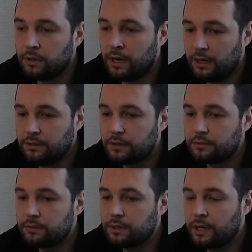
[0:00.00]

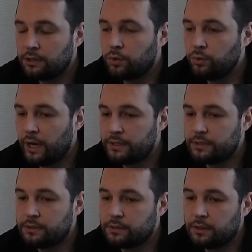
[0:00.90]
Gartner
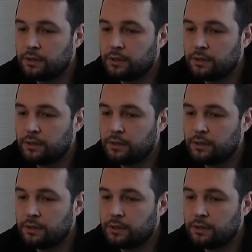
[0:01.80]
calculated